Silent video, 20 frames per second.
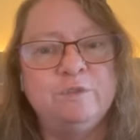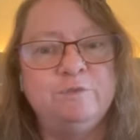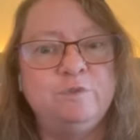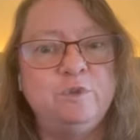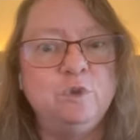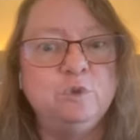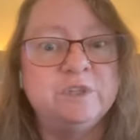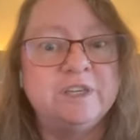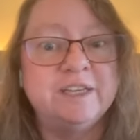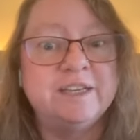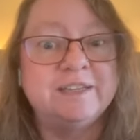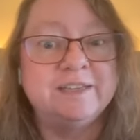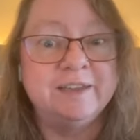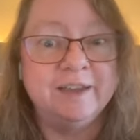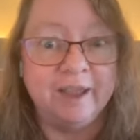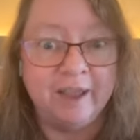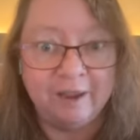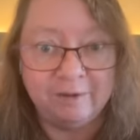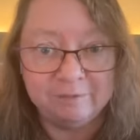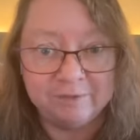If you did
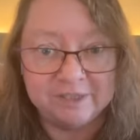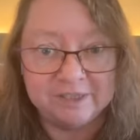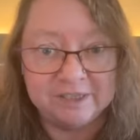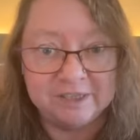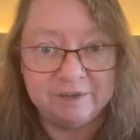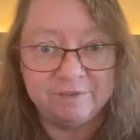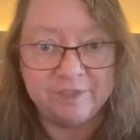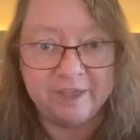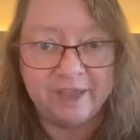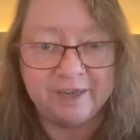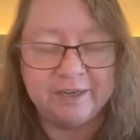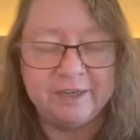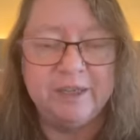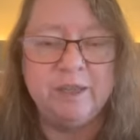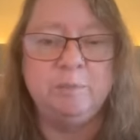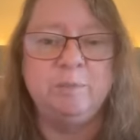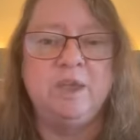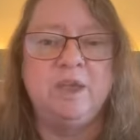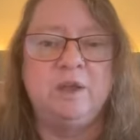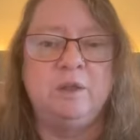not receive that
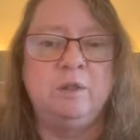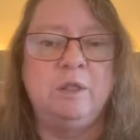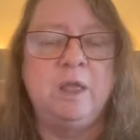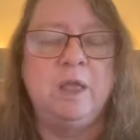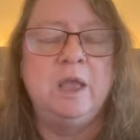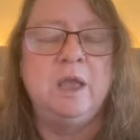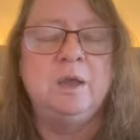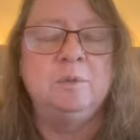email,